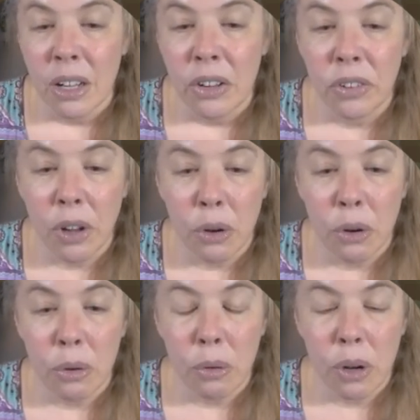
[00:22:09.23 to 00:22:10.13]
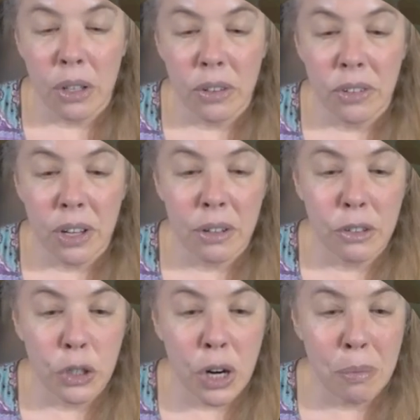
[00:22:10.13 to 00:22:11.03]
So instead of
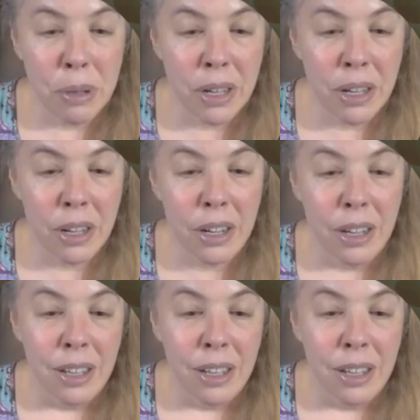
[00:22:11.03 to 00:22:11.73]
dropping